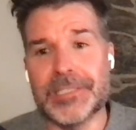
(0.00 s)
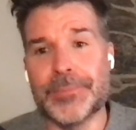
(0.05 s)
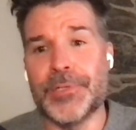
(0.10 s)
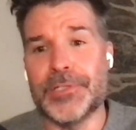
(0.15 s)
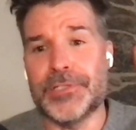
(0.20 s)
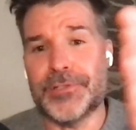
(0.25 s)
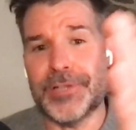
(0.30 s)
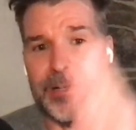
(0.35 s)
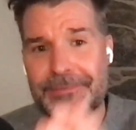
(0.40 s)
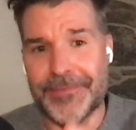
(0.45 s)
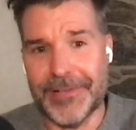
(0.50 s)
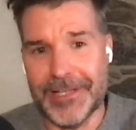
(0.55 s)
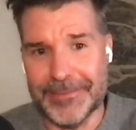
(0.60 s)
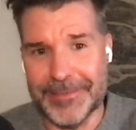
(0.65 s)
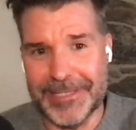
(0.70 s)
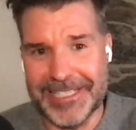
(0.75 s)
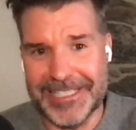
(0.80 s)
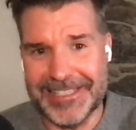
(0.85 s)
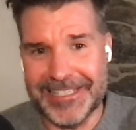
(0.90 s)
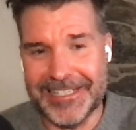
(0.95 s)
put trend following
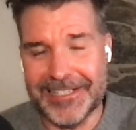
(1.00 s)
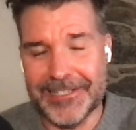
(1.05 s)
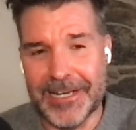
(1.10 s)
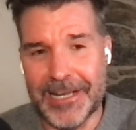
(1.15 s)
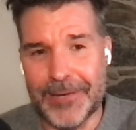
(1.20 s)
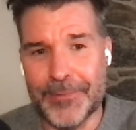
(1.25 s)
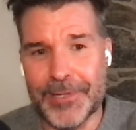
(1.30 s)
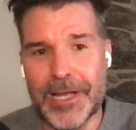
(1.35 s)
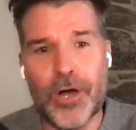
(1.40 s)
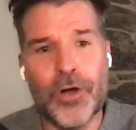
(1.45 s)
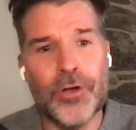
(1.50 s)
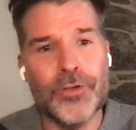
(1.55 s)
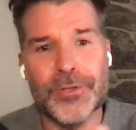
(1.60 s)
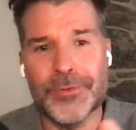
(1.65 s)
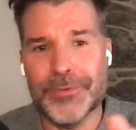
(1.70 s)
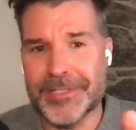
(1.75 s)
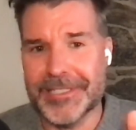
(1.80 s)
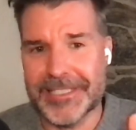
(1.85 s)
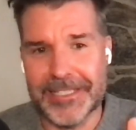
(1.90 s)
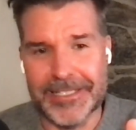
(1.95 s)
in there. And we all know
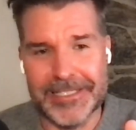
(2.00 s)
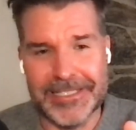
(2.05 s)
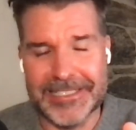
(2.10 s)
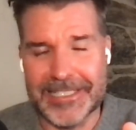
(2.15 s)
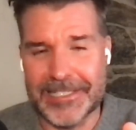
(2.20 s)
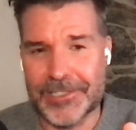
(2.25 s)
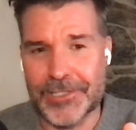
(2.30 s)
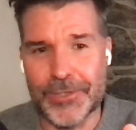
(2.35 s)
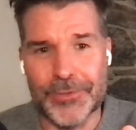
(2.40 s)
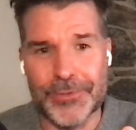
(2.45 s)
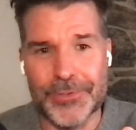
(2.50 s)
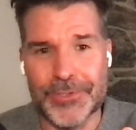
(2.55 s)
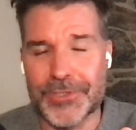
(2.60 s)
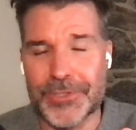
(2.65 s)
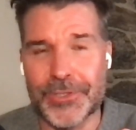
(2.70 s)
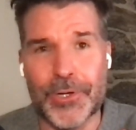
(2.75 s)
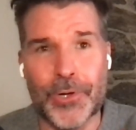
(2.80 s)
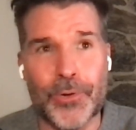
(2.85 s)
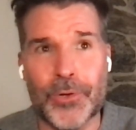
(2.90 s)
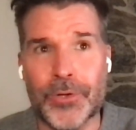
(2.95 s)
the studies that show you should
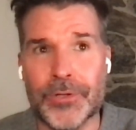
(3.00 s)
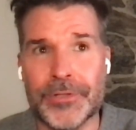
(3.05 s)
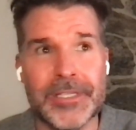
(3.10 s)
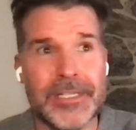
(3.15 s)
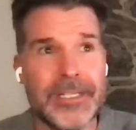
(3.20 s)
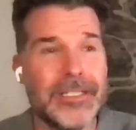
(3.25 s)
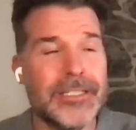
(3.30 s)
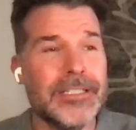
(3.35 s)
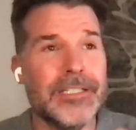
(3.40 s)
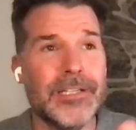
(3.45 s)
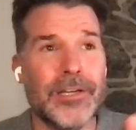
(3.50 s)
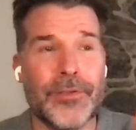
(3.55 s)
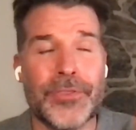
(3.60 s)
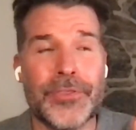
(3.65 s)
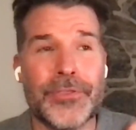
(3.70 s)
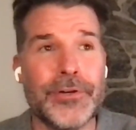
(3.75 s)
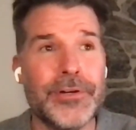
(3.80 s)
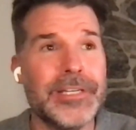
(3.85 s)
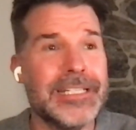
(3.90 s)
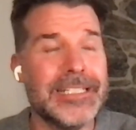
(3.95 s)
hold,
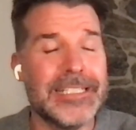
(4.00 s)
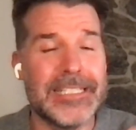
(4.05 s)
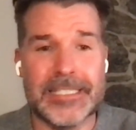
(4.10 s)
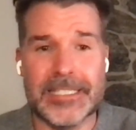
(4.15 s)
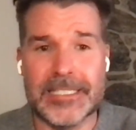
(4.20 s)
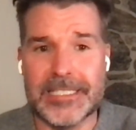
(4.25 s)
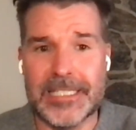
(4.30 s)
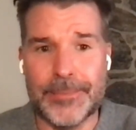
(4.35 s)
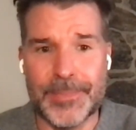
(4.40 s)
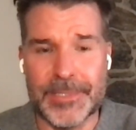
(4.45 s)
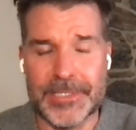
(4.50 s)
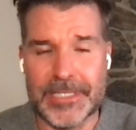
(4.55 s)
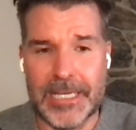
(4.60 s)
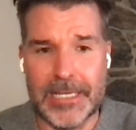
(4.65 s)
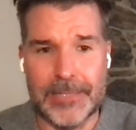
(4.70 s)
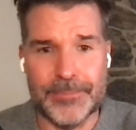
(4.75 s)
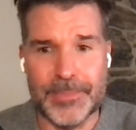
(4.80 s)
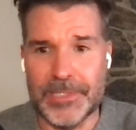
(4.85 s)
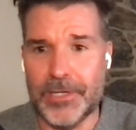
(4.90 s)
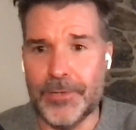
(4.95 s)
30 to 60%,
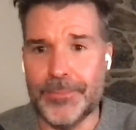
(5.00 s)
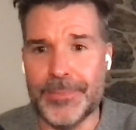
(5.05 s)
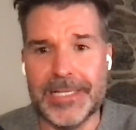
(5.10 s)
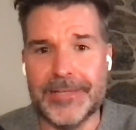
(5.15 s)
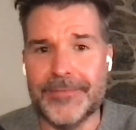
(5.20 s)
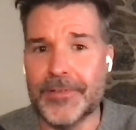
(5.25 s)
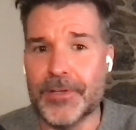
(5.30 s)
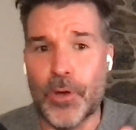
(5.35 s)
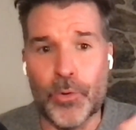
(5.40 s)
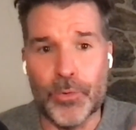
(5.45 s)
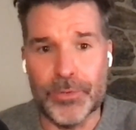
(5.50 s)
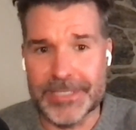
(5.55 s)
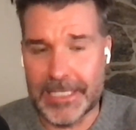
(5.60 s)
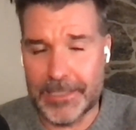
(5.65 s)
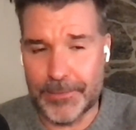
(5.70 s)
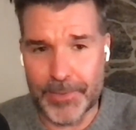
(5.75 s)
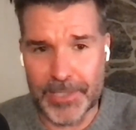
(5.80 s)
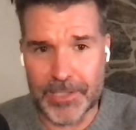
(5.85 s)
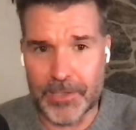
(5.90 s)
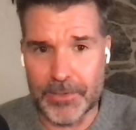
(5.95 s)
but nobody even holds
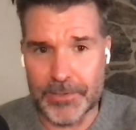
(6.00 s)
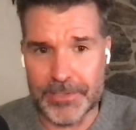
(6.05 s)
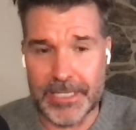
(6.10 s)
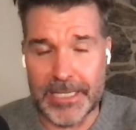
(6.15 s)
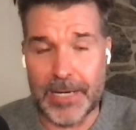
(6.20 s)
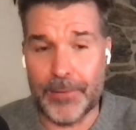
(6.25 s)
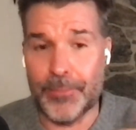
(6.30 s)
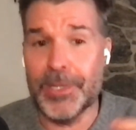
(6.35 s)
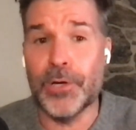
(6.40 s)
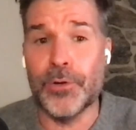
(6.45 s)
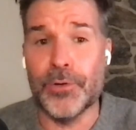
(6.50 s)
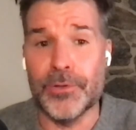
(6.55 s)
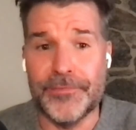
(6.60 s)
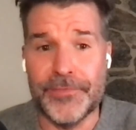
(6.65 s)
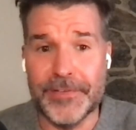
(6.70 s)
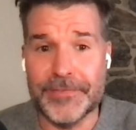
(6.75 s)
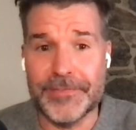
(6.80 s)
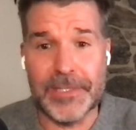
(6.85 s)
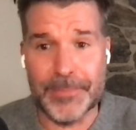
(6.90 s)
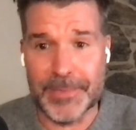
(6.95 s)
anywhere close to that. We hold
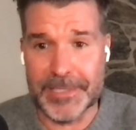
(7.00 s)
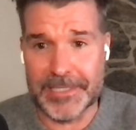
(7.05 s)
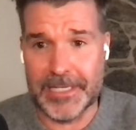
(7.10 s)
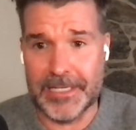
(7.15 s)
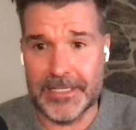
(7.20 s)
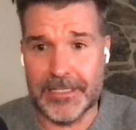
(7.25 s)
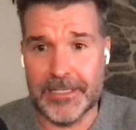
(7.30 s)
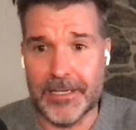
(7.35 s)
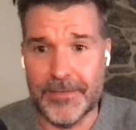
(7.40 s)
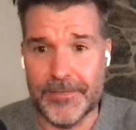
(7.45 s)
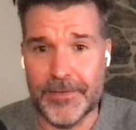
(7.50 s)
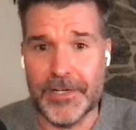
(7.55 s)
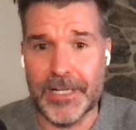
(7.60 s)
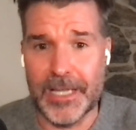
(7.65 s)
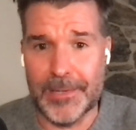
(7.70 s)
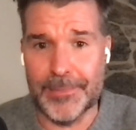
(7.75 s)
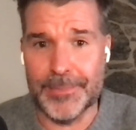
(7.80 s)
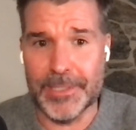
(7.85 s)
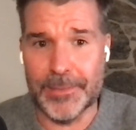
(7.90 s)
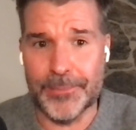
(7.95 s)
50% of our
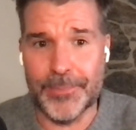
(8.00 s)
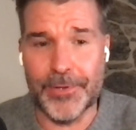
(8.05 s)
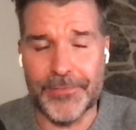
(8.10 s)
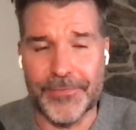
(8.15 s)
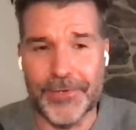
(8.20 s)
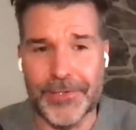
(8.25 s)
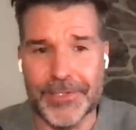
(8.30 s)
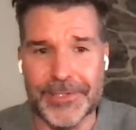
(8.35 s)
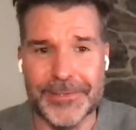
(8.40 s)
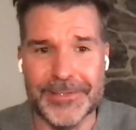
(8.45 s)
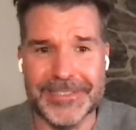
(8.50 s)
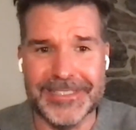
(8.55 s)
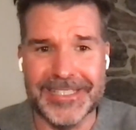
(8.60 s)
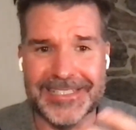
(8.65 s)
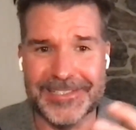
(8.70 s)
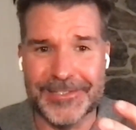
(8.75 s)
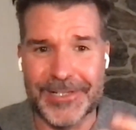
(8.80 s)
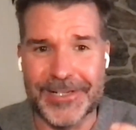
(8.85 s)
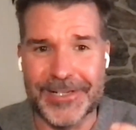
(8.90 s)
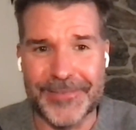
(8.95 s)
nominal portfolio in
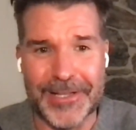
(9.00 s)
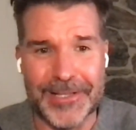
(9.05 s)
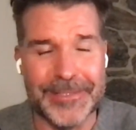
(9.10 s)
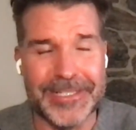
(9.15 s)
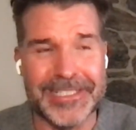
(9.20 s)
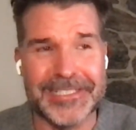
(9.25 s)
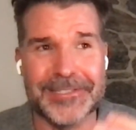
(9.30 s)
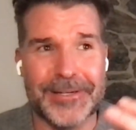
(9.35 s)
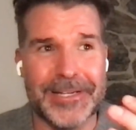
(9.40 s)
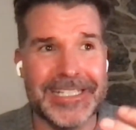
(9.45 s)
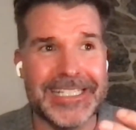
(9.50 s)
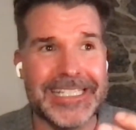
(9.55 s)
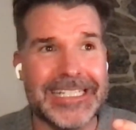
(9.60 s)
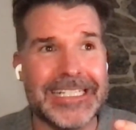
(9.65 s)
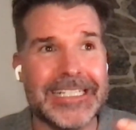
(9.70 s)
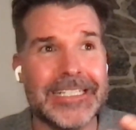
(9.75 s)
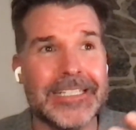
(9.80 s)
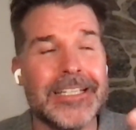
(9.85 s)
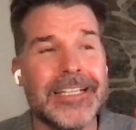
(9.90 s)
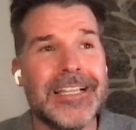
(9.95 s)
trend following. So I get it.